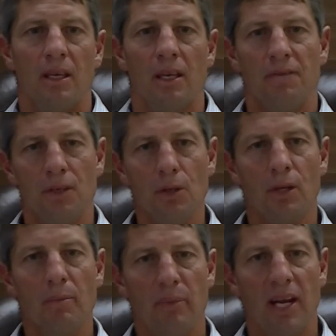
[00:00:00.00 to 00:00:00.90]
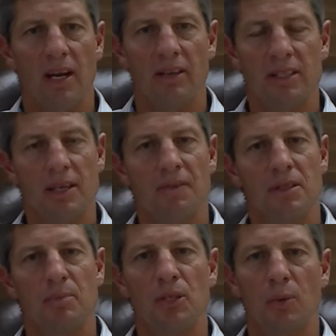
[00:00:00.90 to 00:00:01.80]
If you compare the
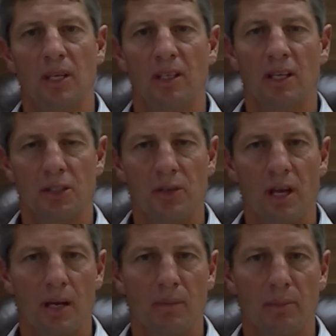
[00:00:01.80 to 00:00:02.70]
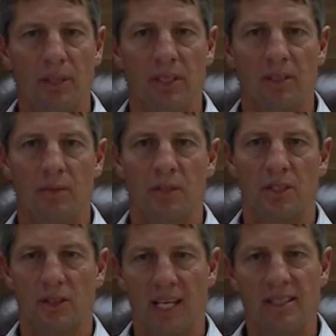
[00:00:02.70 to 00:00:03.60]
difference between luxury automobiles,
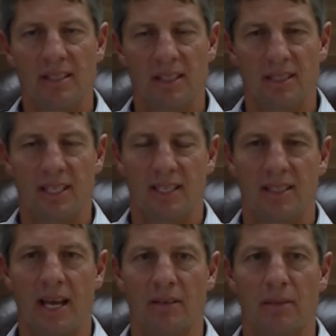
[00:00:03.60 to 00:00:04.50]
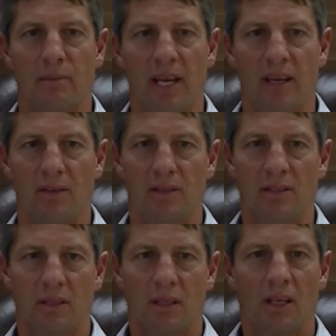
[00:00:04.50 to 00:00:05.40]
which are less than 6,000
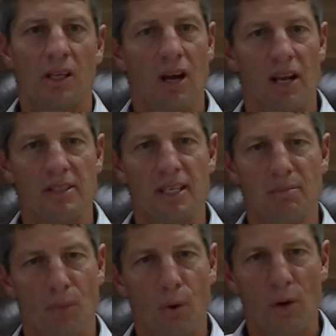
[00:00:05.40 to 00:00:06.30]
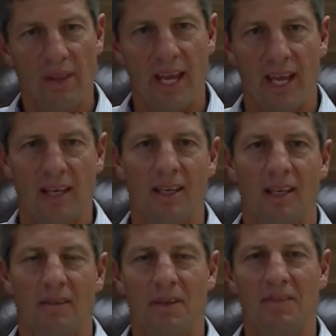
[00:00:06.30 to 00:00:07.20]
pounds, costing more than
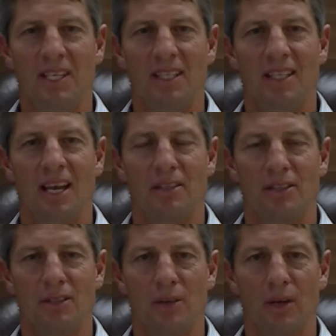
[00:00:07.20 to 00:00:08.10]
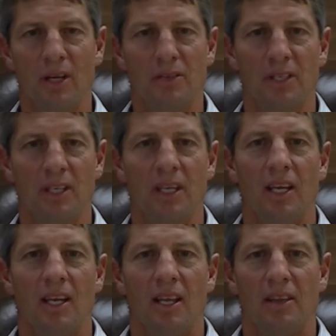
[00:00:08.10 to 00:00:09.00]
$15,200,
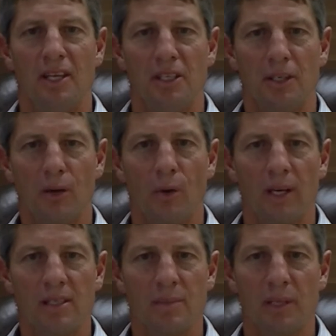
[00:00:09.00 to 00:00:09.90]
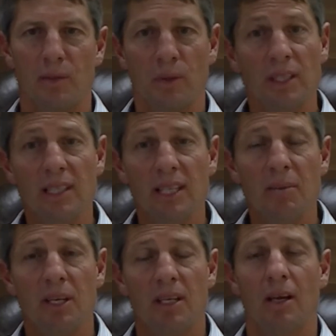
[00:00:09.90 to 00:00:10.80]
then you're going to be really
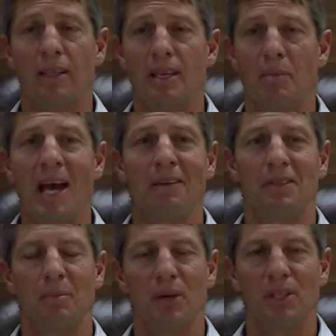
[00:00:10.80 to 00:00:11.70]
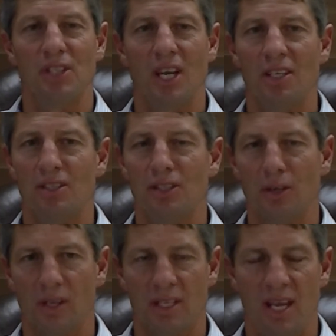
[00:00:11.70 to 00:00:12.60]
limited on the amount of depreciation
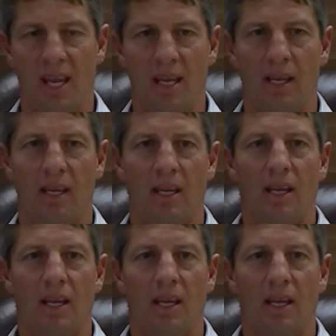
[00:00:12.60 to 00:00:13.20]
you can take.